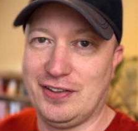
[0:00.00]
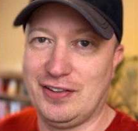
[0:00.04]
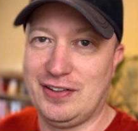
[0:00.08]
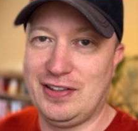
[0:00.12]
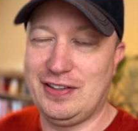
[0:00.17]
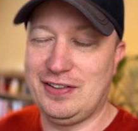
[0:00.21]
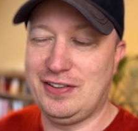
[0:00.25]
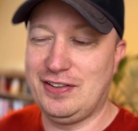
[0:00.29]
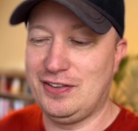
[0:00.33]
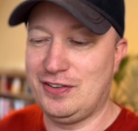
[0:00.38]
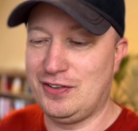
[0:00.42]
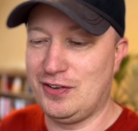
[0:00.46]

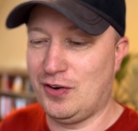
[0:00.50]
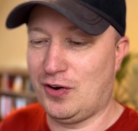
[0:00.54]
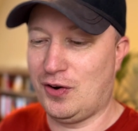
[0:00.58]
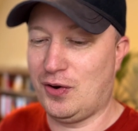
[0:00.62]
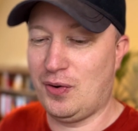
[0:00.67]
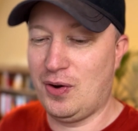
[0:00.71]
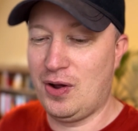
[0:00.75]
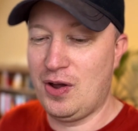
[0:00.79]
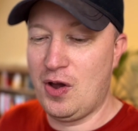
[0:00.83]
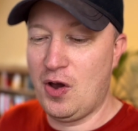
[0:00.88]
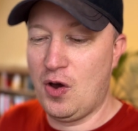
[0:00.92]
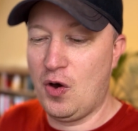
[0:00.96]
This is not
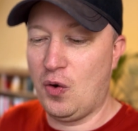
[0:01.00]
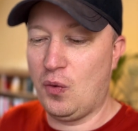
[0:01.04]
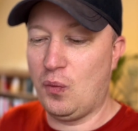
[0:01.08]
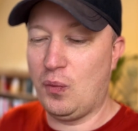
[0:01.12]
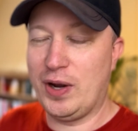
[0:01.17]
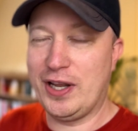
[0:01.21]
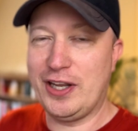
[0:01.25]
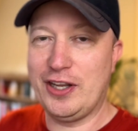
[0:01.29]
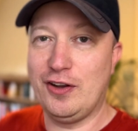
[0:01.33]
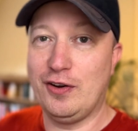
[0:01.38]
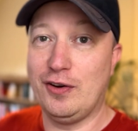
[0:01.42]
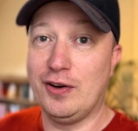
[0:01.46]
where
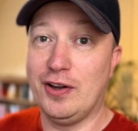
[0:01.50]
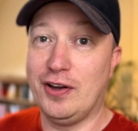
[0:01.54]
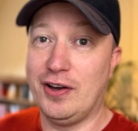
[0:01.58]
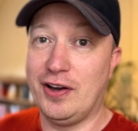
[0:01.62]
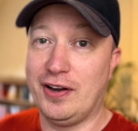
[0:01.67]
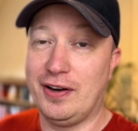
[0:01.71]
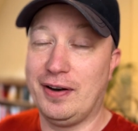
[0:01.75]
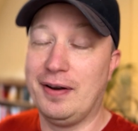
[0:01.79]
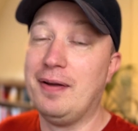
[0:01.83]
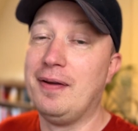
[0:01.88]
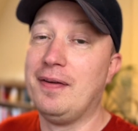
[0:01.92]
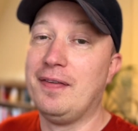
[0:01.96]
you
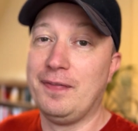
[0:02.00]
learn